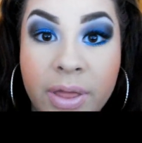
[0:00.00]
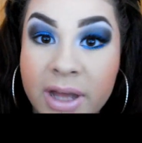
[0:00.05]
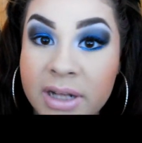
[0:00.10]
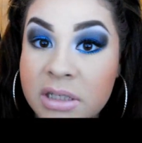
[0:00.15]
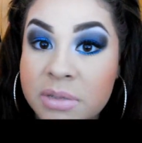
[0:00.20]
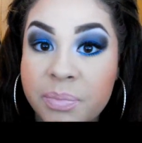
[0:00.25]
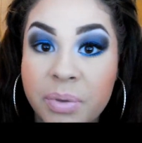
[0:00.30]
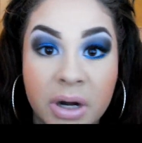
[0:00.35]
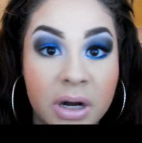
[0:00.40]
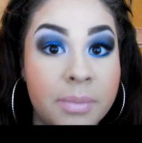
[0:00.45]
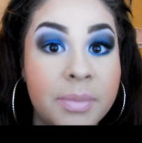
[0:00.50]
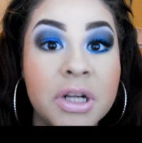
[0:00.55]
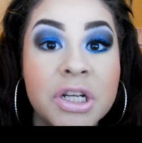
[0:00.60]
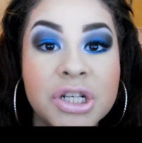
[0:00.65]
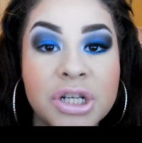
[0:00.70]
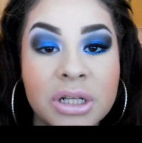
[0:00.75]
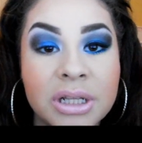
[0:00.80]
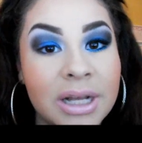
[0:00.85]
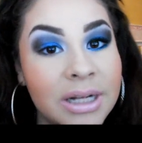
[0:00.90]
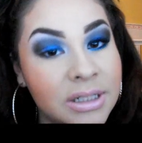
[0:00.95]
that's pretty
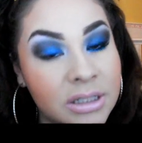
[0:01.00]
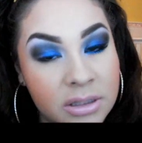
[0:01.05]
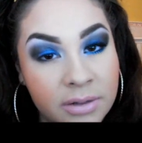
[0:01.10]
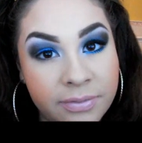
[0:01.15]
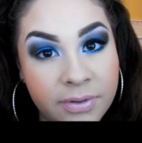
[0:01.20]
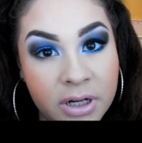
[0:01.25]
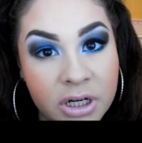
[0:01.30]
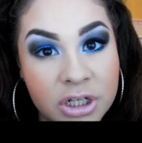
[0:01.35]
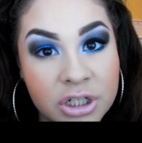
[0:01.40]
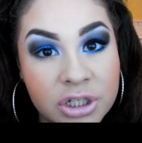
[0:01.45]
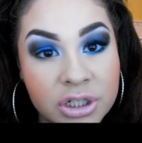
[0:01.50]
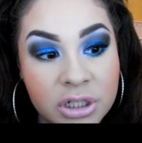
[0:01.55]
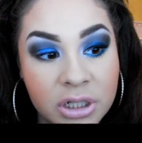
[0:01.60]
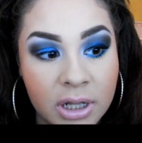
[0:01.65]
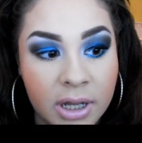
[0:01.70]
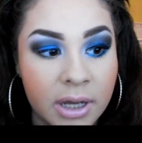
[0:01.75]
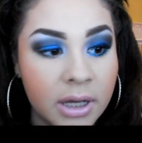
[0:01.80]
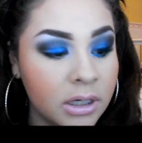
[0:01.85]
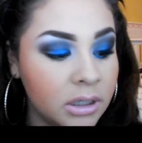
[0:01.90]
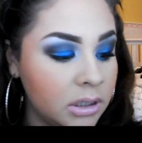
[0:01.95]
much it. That's the finished
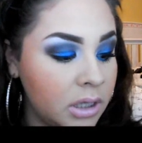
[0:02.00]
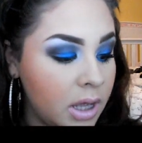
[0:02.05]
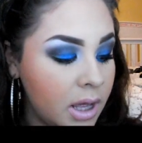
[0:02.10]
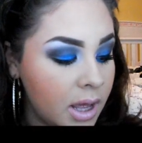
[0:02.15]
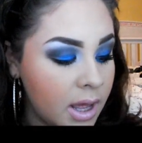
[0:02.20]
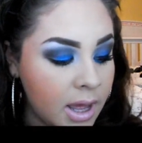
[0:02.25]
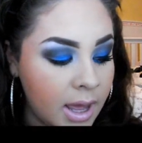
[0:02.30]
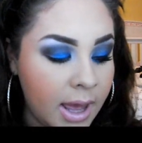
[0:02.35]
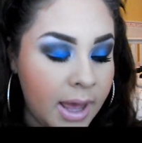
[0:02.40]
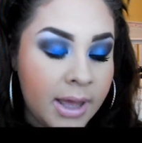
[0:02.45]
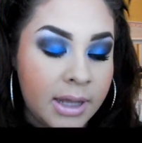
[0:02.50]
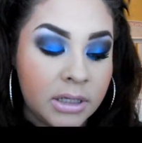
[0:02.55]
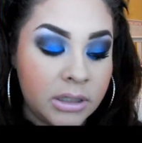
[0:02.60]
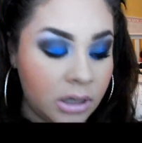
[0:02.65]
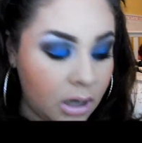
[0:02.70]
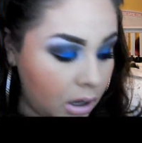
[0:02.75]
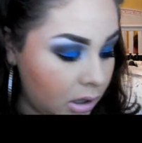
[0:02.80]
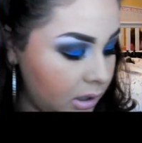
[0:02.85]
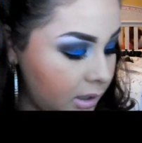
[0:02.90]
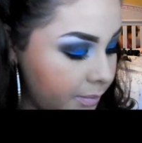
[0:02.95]
look. And
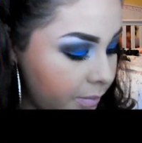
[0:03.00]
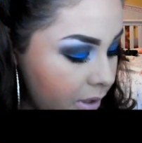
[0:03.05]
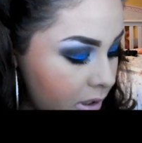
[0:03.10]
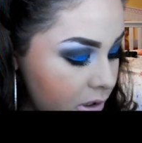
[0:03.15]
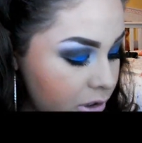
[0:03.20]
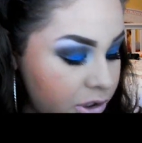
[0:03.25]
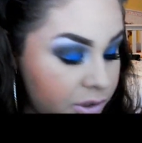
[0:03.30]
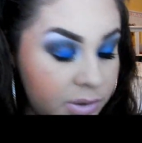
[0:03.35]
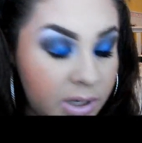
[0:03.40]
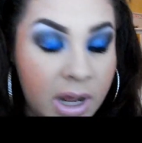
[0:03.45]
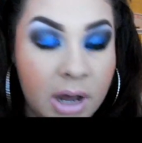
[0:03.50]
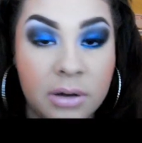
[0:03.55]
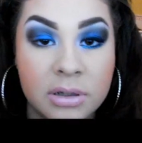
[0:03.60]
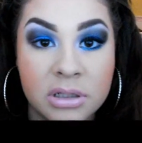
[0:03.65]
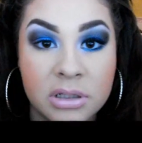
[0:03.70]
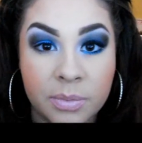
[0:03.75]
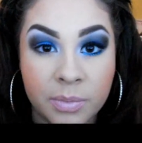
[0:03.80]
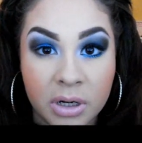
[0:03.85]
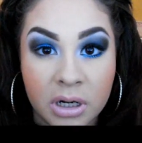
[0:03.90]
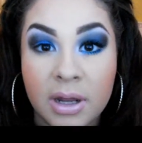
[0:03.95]
all I'm going to do now
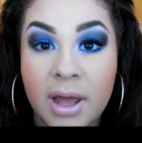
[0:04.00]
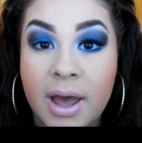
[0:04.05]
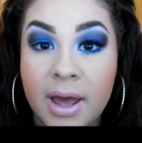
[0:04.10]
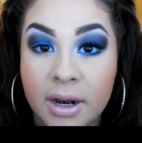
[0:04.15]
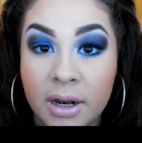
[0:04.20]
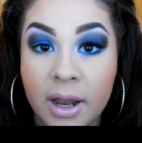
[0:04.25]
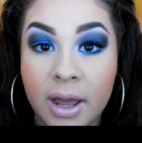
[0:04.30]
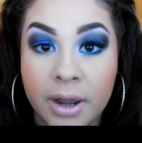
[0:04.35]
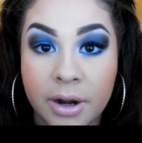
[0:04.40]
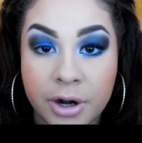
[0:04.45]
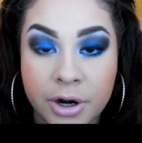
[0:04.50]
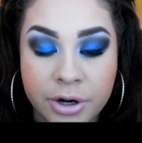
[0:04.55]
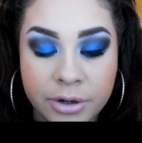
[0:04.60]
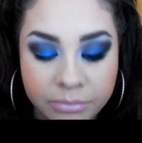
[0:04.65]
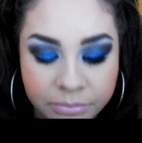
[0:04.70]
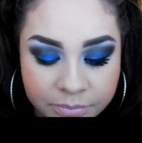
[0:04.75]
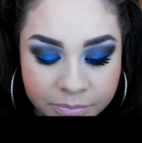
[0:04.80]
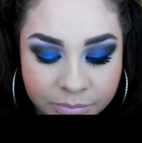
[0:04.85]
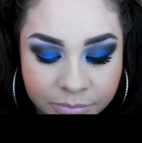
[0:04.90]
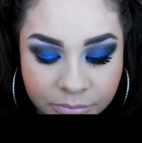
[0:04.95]
is I'm going to add liner.
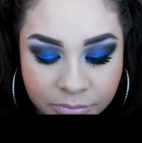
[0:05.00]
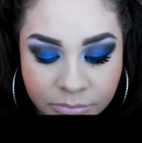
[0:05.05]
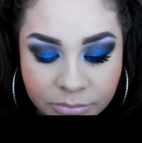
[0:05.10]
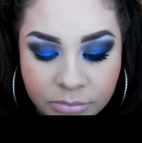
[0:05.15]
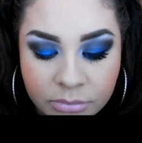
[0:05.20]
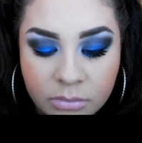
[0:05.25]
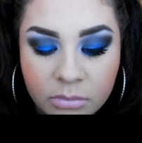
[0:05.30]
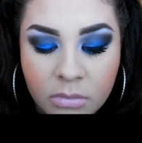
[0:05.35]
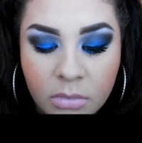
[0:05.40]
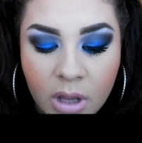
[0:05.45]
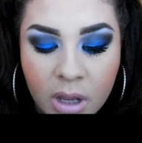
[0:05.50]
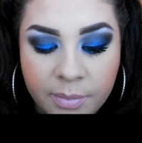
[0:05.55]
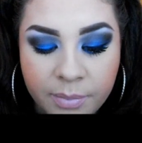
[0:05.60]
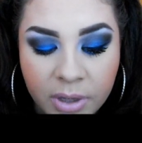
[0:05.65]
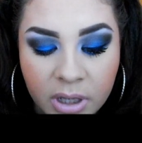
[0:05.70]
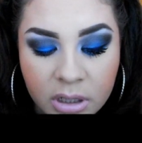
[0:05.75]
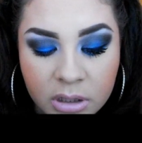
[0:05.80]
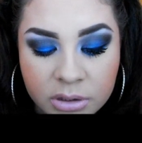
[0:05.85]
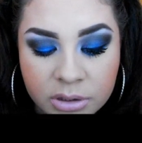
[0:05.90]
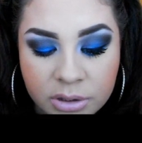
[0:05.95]
I'm
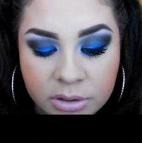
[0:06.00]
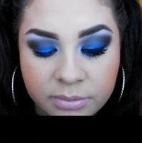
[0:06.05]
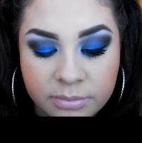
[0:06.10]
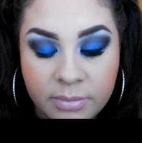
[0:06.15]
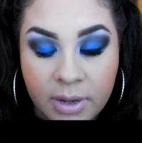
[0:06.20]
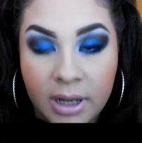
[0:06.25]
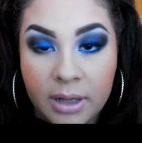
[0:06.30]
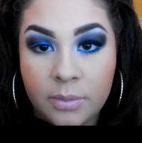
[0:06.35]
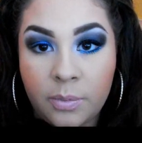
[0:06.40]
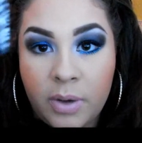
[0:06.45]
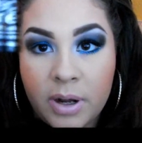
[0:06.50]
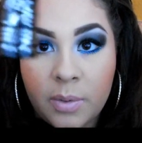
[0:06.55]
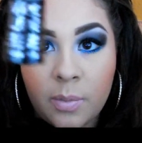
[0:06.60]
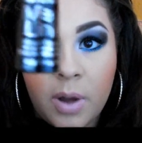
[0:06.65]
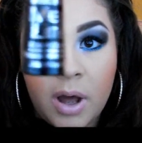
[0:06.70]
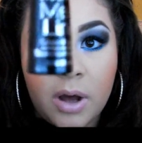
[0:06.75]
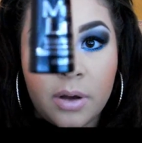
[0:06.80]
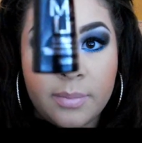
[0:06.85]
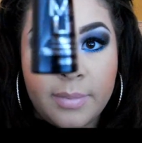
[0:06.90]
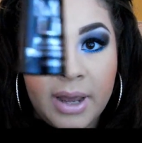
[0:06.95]
going to use my Wet n
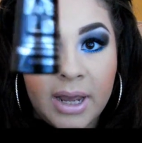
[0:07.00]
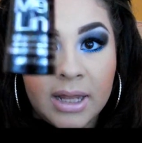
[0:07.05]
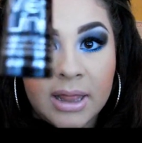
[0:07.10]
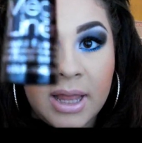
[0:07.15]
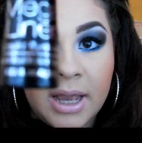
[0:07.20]
Wild Mega